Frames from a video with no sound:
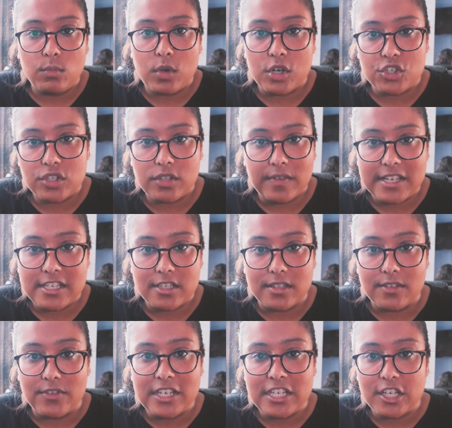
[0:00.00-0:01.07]
watch the rest of
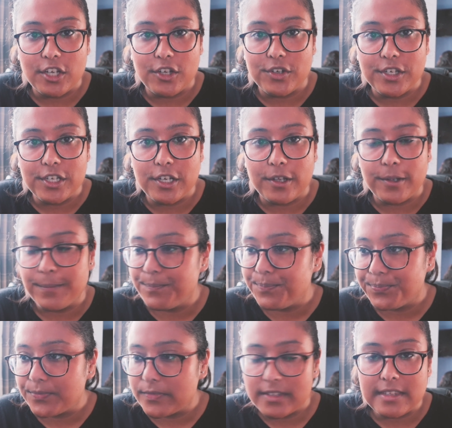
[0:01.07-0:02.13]
the video, you know,
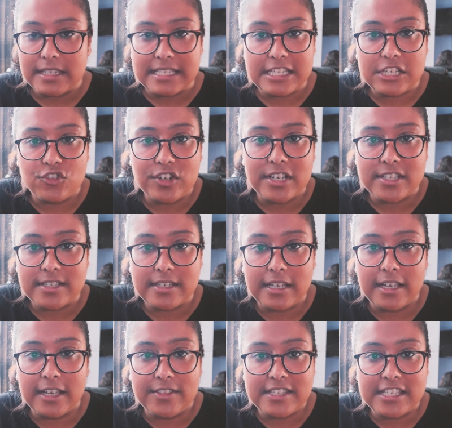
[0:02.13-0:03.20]
this
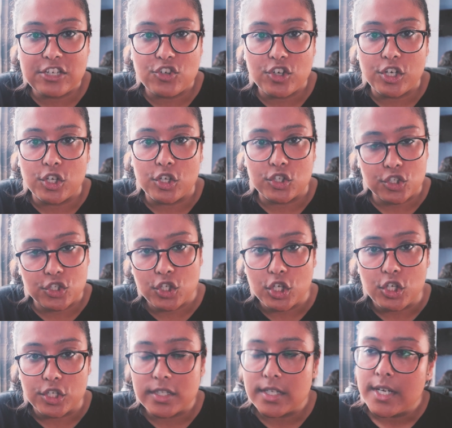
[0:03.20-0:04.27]
intro looks
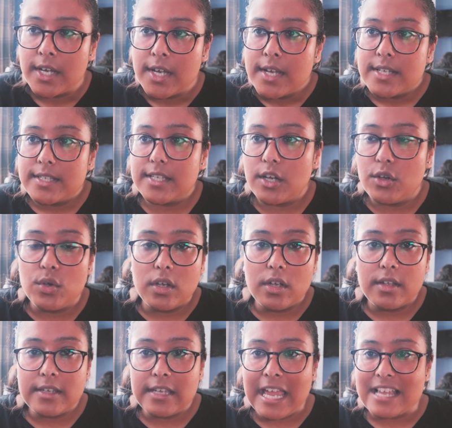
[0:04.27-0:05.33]
good. So
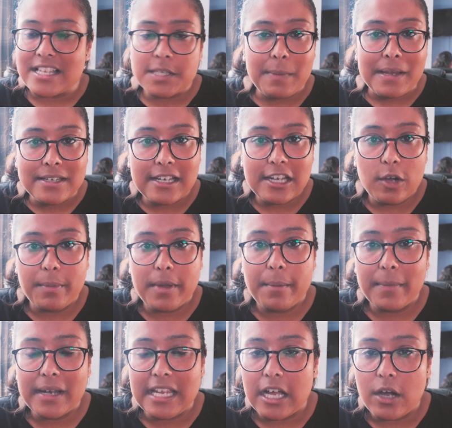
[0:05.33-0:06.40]
yeah, spend a little bit of
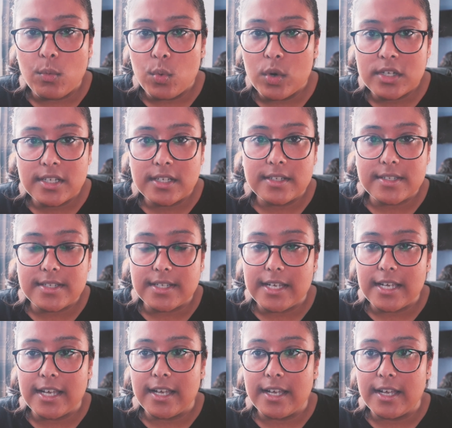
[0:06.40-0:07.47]
money. I wouldn't
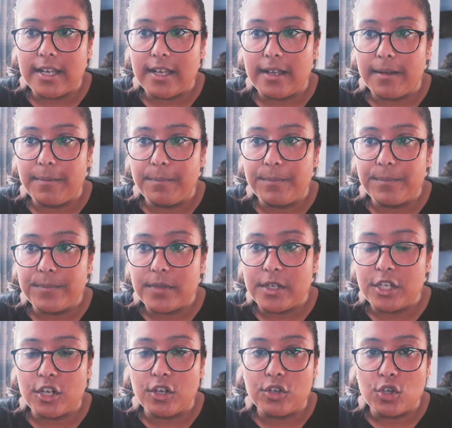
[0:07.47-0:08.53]

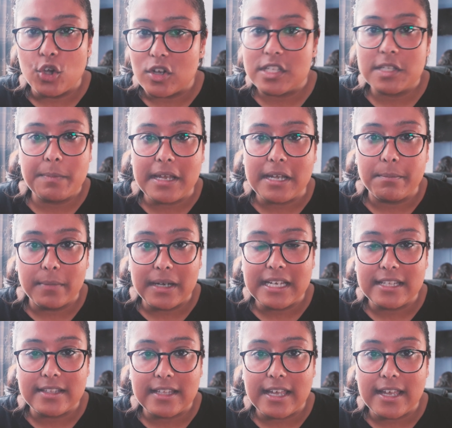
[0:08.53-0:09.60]
you know, not spend
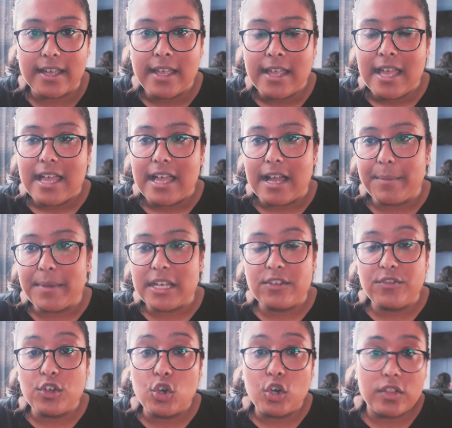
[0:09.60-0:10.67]
money there. I mean,
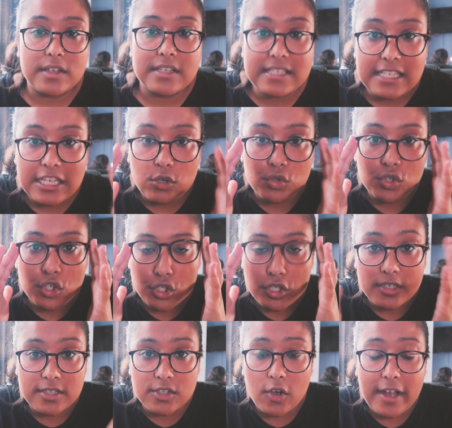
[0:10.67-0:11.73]
if you've got the skills to
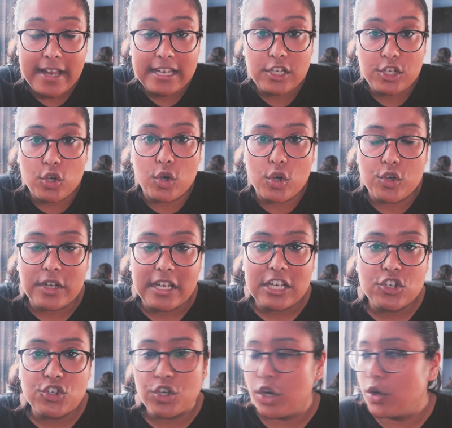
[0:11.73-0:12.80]
design your own
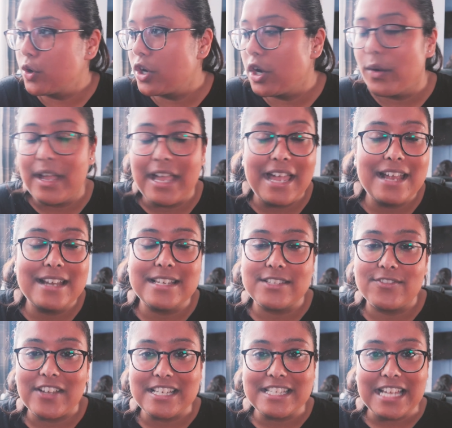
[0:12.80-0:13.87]
intro, go ahead,
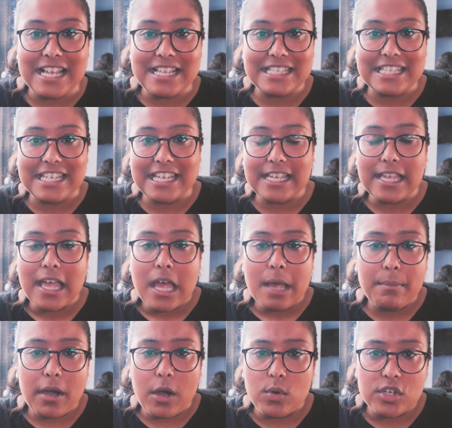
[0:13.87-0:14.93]
it's fantastic,
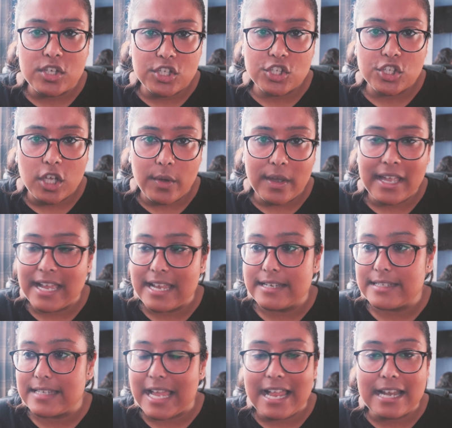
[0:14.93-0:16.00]
but I would just go
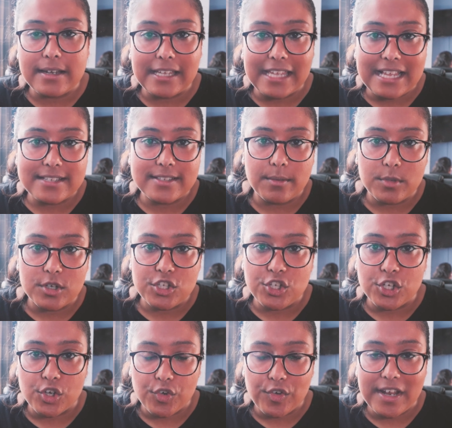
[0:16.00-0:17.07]
ahead and get someone
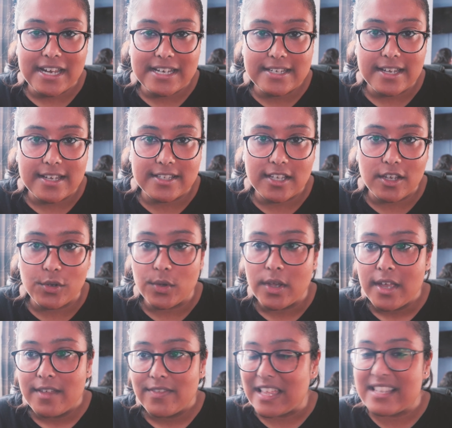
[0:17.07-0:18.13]
to create it, so
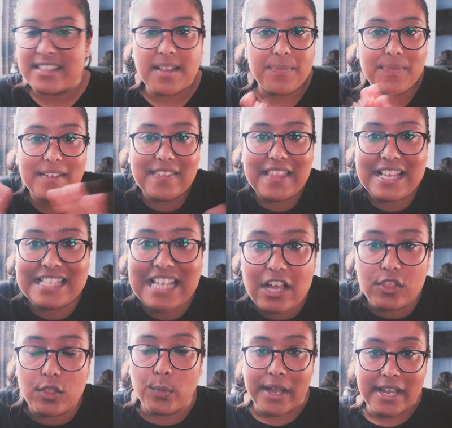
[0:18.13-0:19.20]
that's something that's
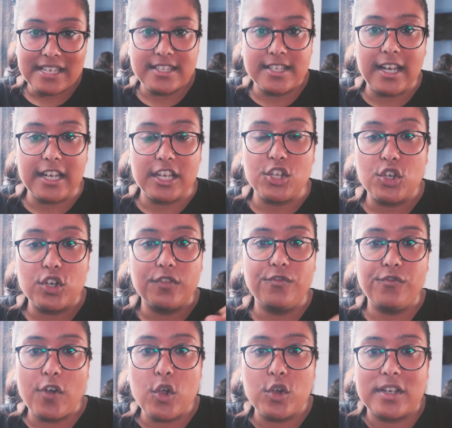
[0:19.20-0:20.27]
out the way and done. You can
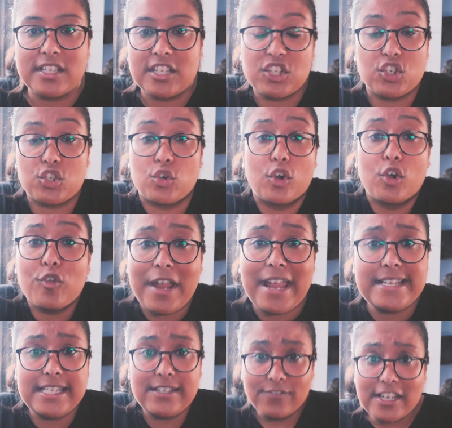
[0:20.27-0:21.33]
focus just on
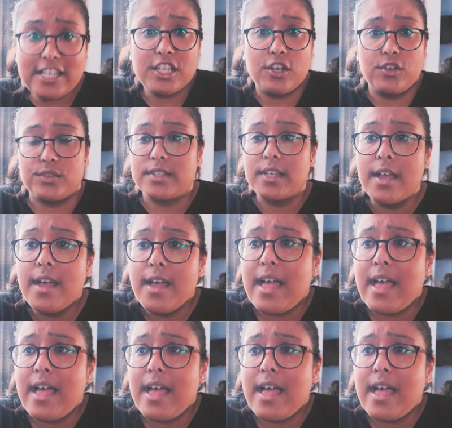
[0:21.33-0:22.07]
creating videos.